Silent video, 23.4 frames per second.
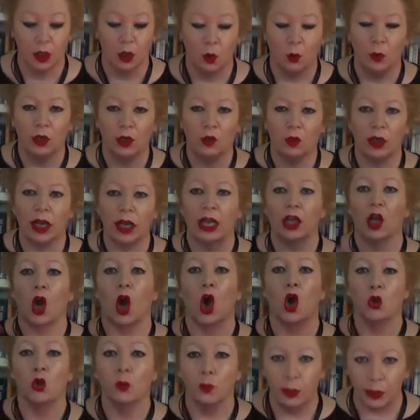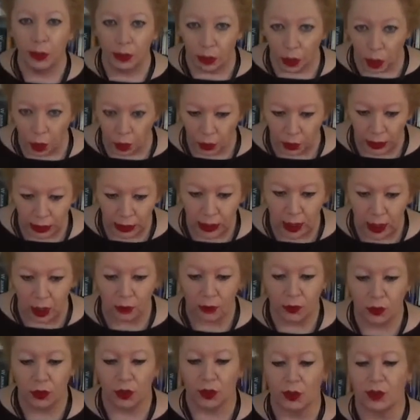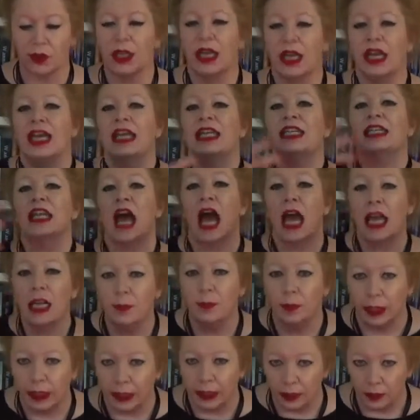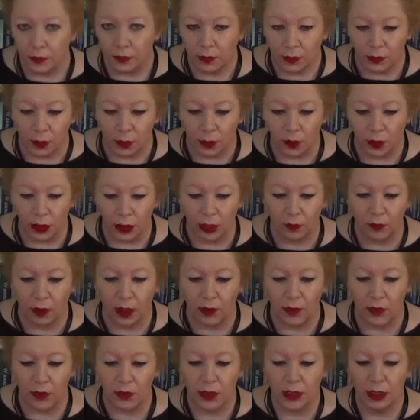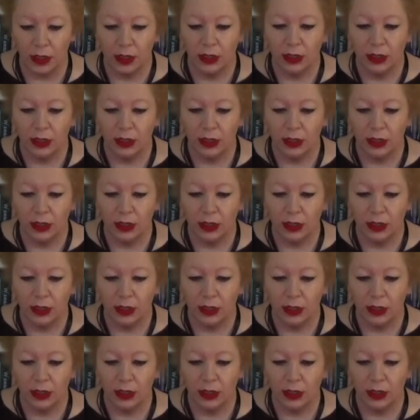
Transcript: We create open learning cultures, enabling the learning of others,